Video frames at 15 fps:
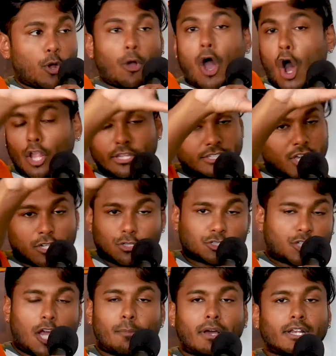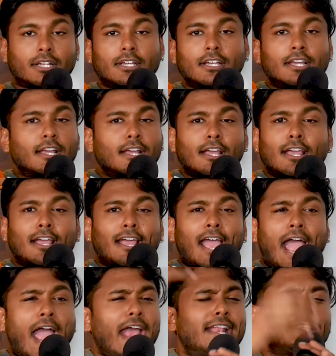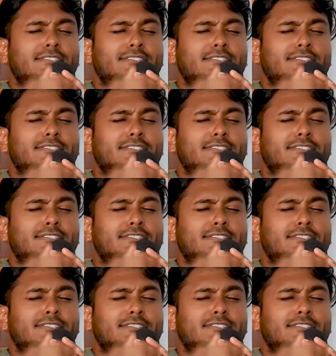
bro. All these uncles talk about it, and